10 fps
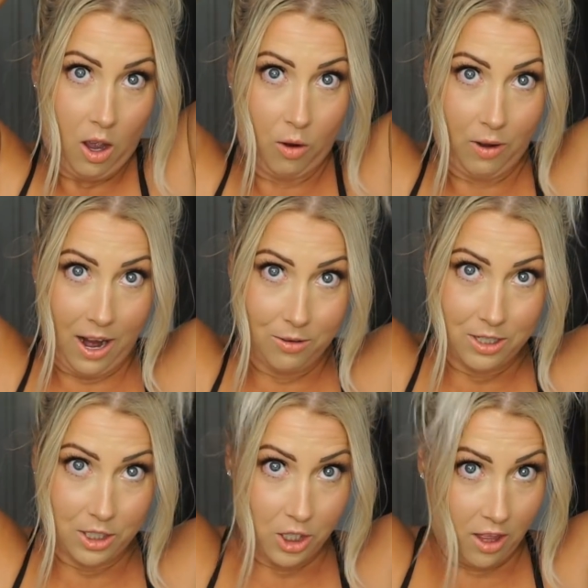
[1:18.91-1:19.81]
around
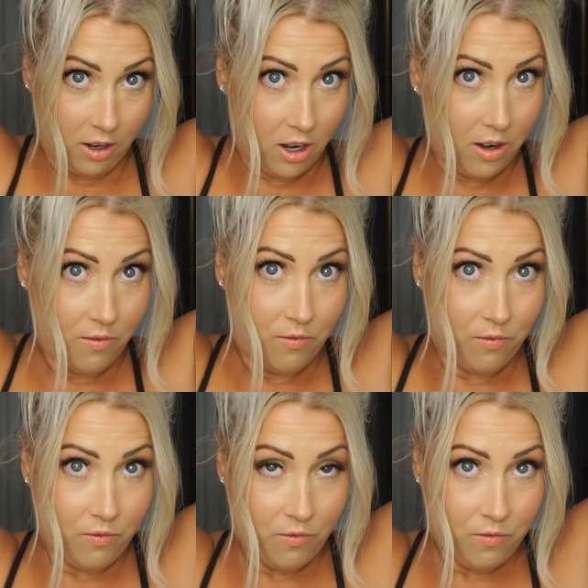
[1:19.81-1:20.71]
each other
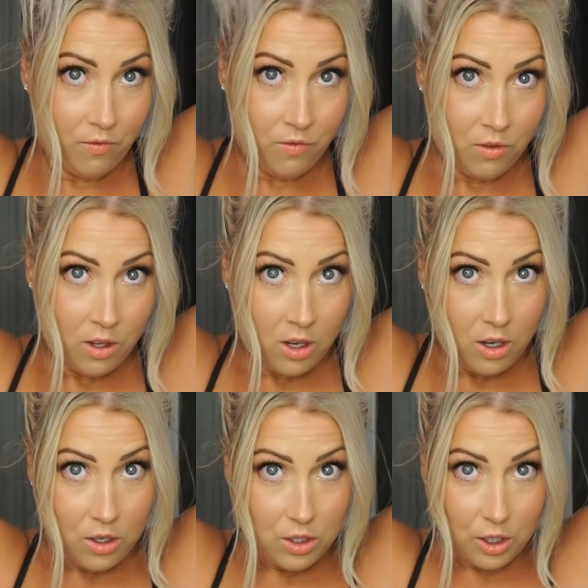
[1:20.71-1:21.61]

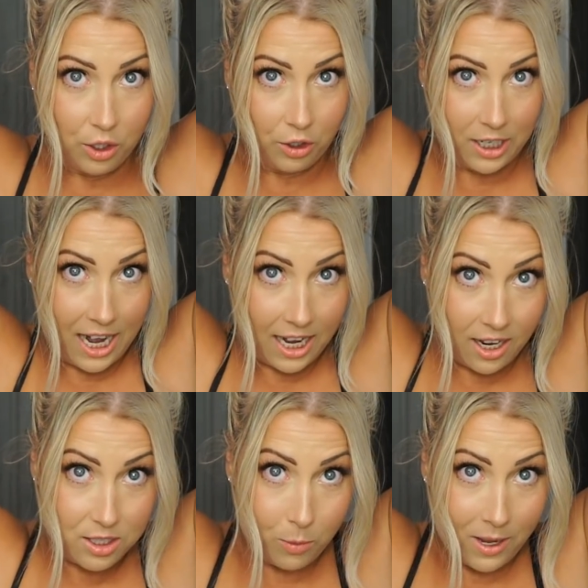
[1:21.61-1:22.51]
to create
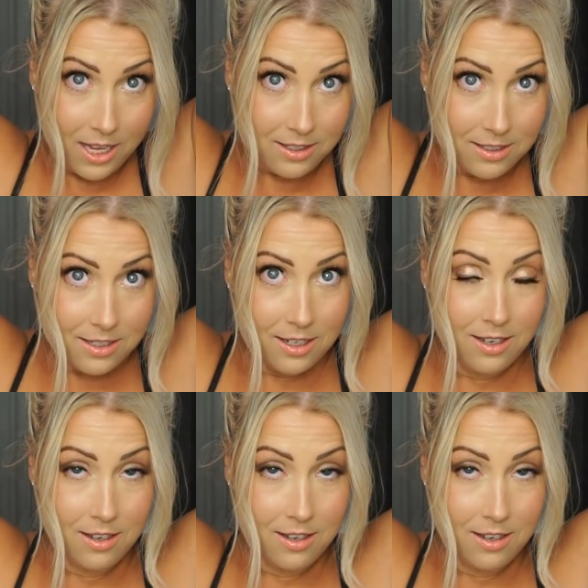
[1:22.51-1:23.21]
a twist.